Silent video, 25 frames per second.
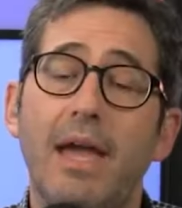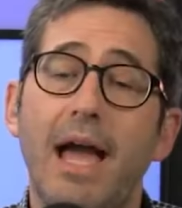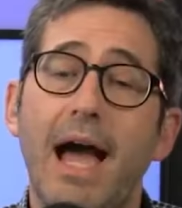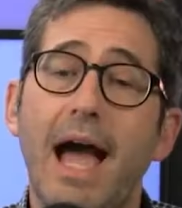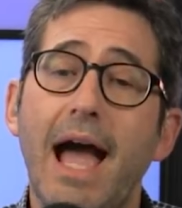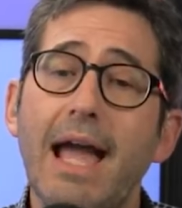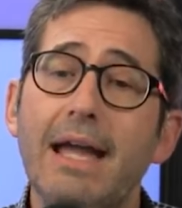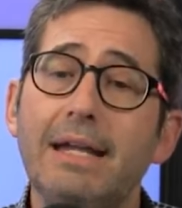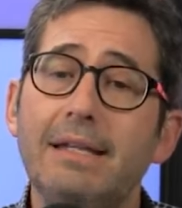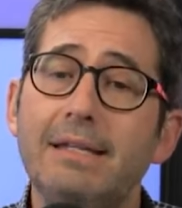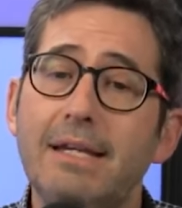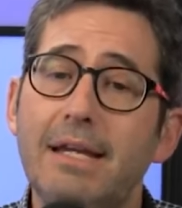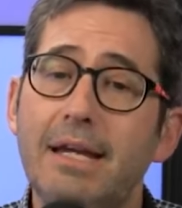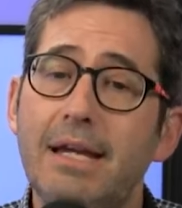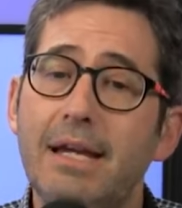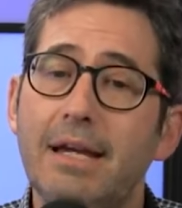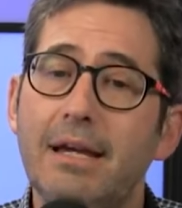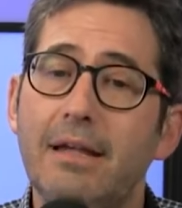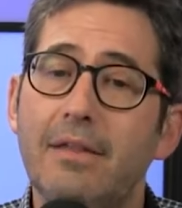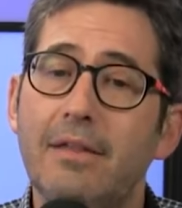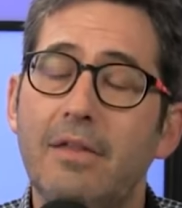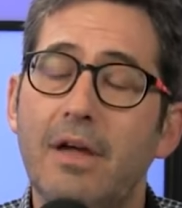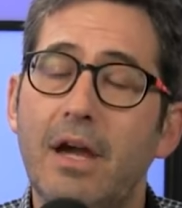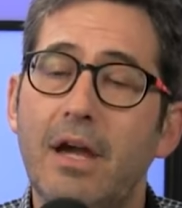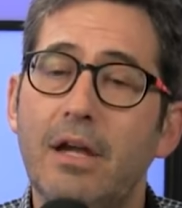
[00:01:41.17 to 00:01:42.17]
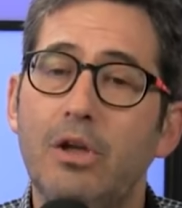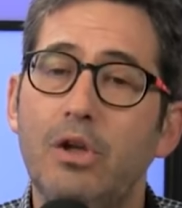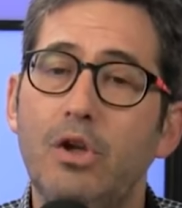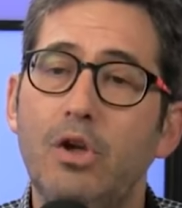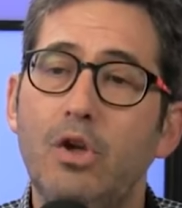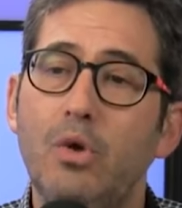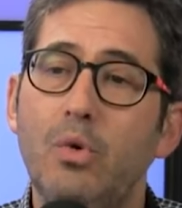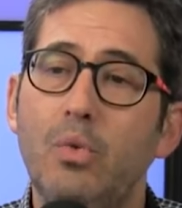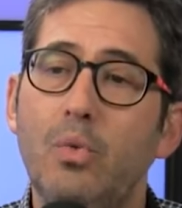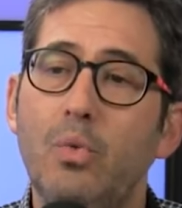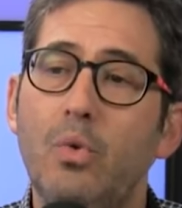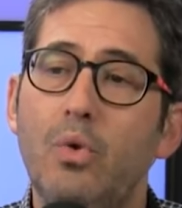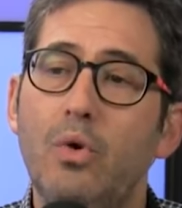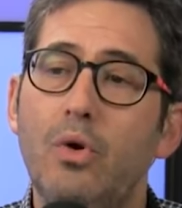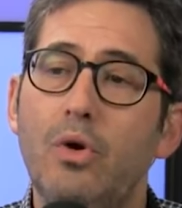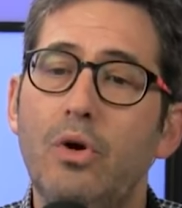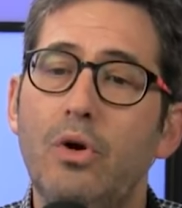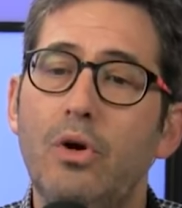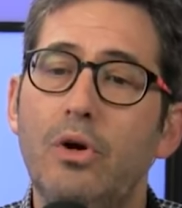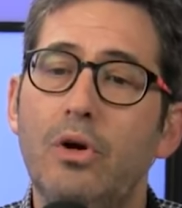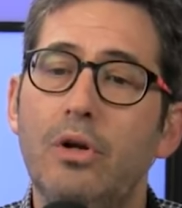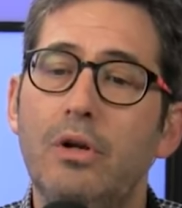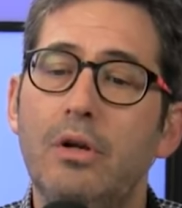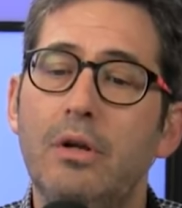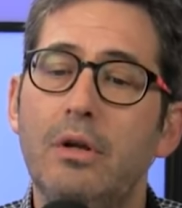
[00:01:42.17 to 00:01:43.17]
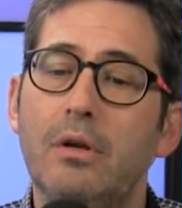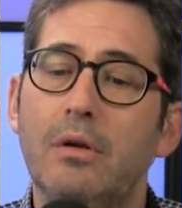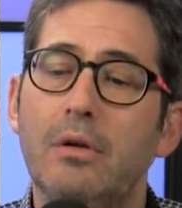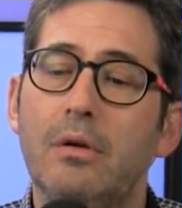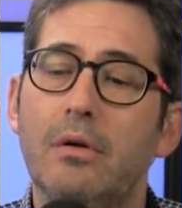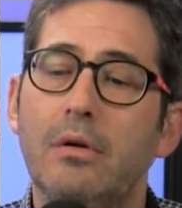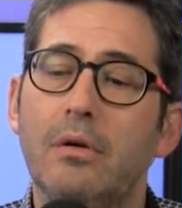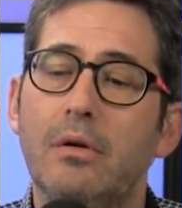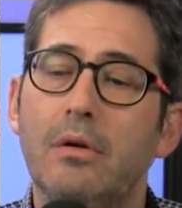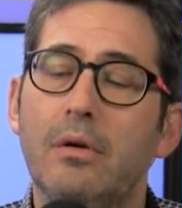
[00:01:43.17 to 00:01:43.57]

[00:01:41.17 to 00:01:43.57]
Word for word: the idea that you would